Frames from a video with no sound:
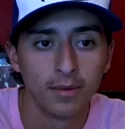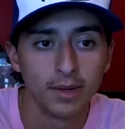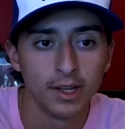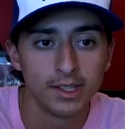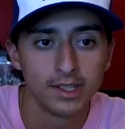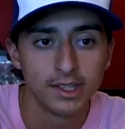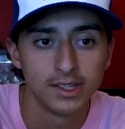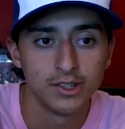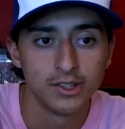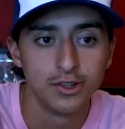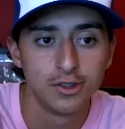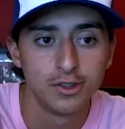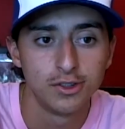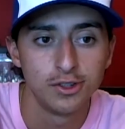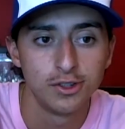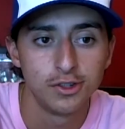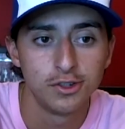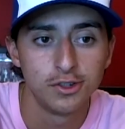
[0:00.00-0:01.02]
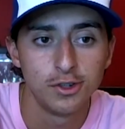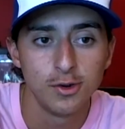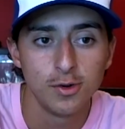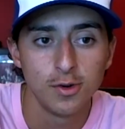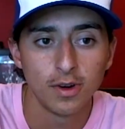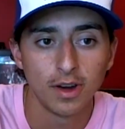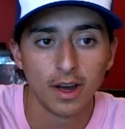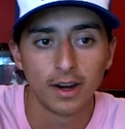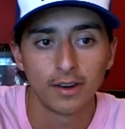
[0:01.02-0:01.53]
It's this
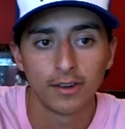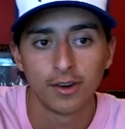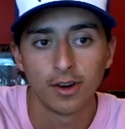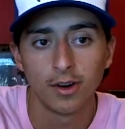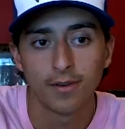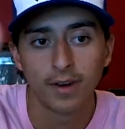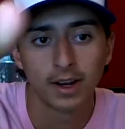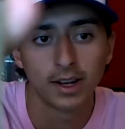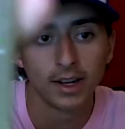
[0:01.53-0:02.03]
I don't know if I can